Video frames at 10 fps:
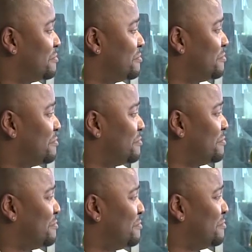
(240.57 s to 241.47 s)
It's like
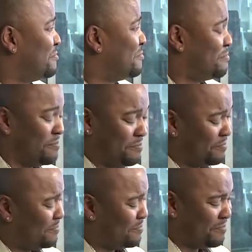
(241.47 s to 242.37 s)
weird science. He
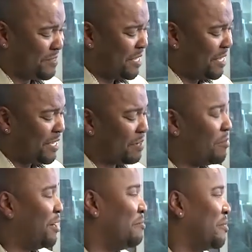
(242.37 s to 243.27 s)
made a girl. Come
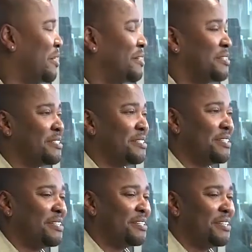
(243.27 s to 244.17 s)
on, man.
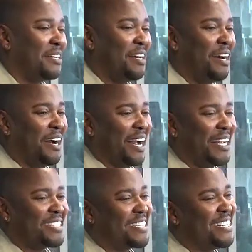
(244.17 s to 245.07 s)
Come on. All right.
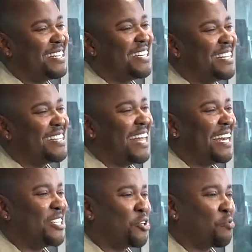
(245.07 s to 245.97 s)

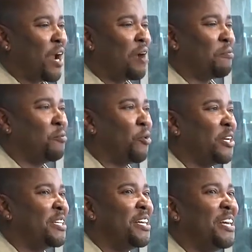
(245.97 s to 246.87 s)
That is your Ryan
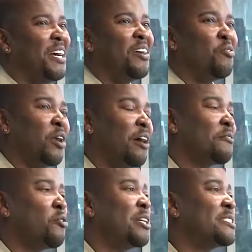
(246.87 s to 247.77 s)
report. Where, of
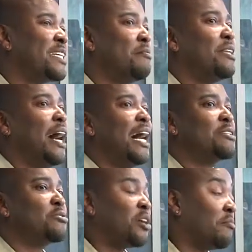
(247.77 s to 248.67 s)
course, Nicki
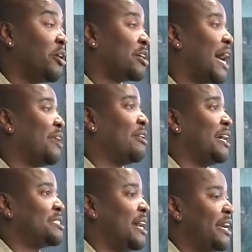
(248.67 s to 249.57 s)
Minaj was on American Idol
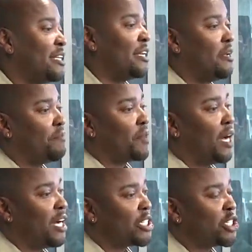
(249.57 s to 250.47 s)
last night.
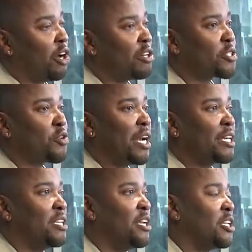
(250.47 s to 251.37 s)
Uh, she also tried to
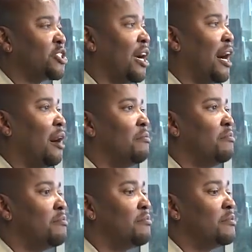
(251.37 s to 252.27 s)
get another job.
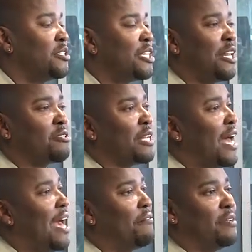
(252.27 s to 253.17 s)
J Lo's
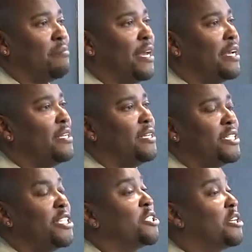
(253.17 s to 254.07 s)
not having it, man.
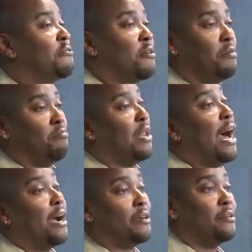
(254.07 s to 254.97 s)
She's Jenny from the
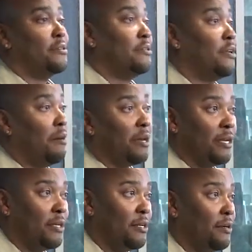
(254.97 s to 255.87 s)
block. You know what I mean?